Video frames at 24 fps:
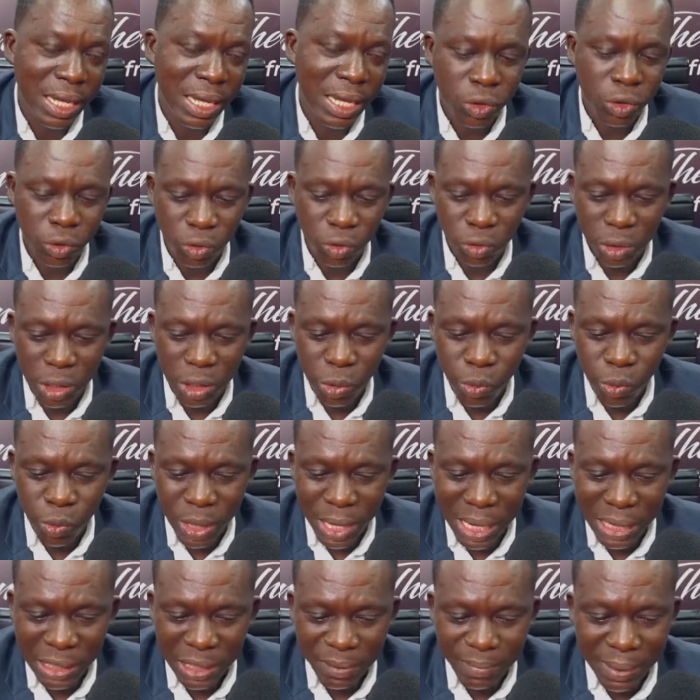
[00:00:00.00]
So today we
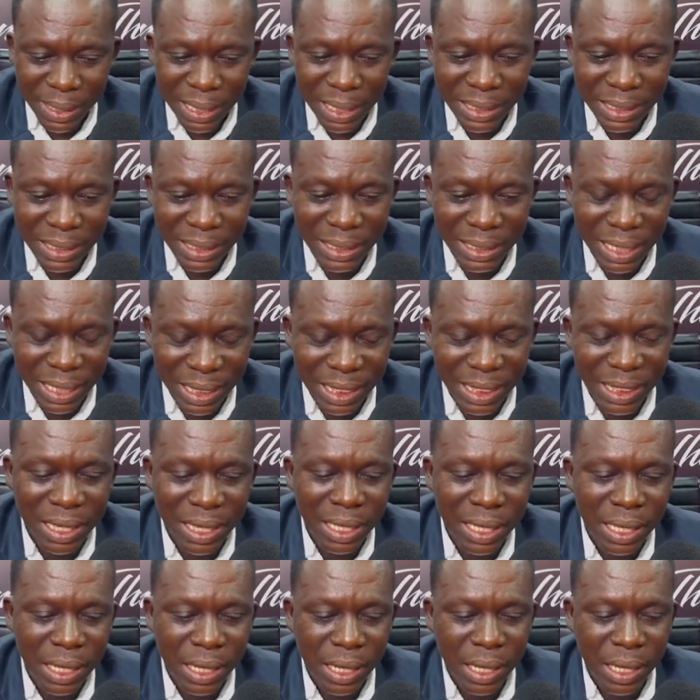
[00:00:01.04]
expect a sixth
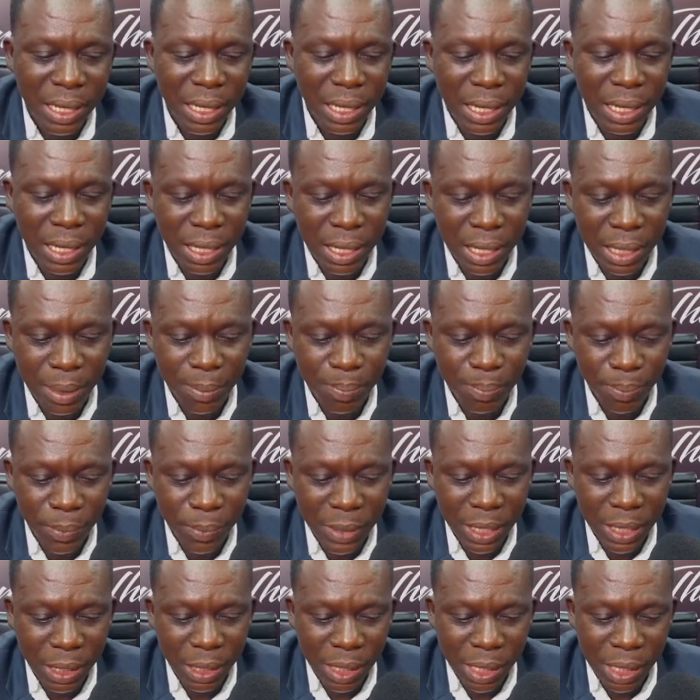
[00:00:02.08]
um,
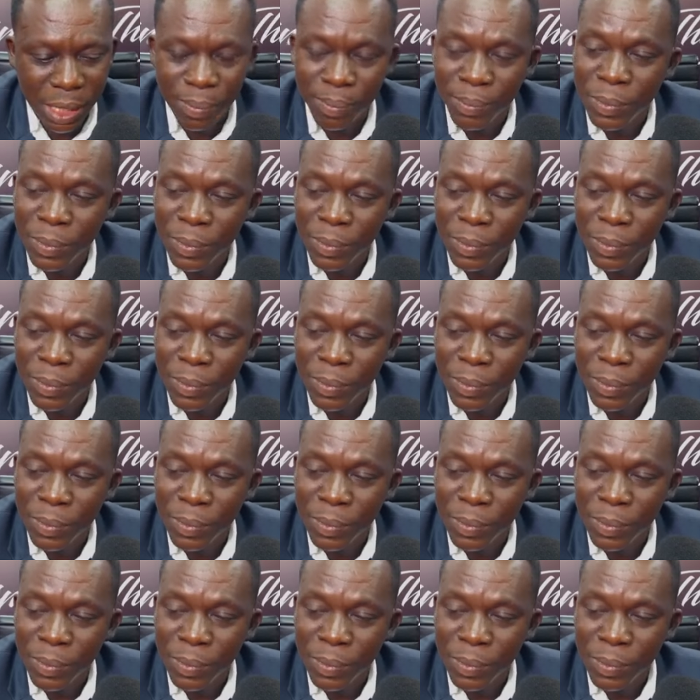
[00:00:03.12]
uh,